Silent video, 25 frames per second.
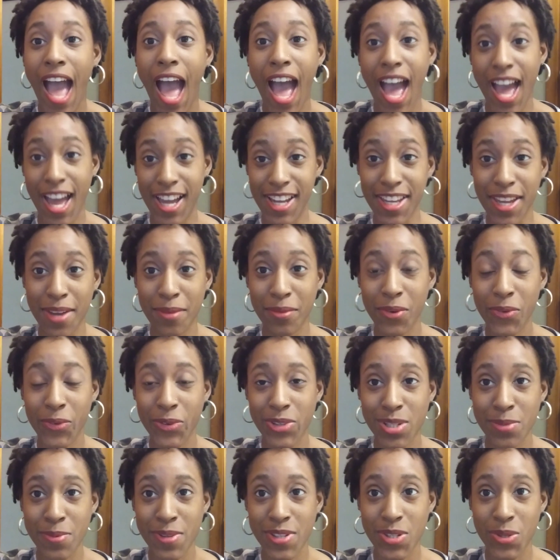I am going
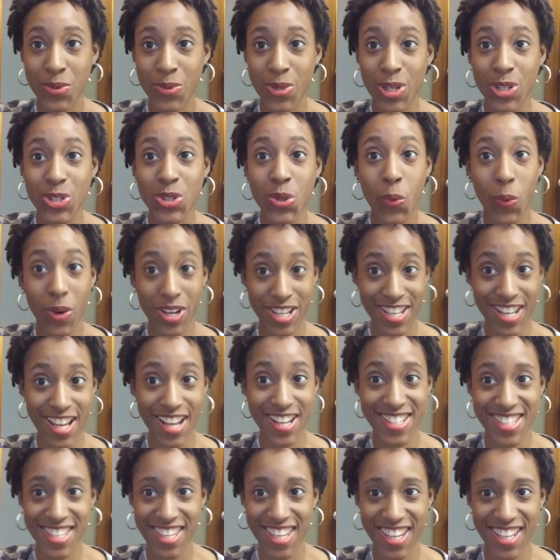to be doing
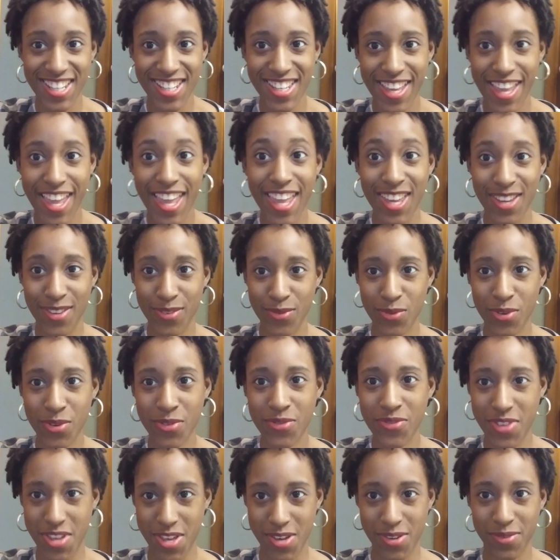2019 in
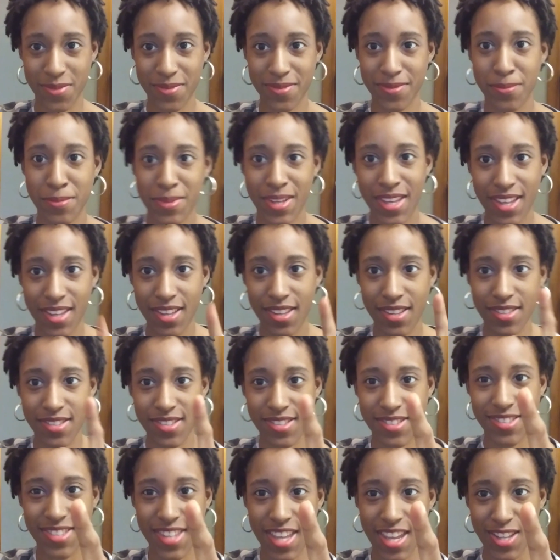review.
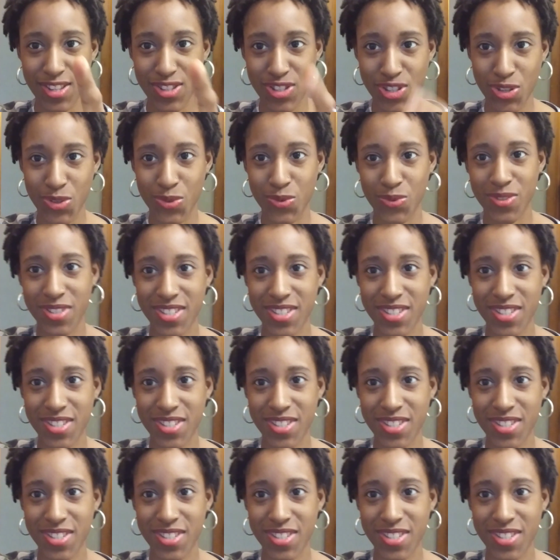Stay tuned.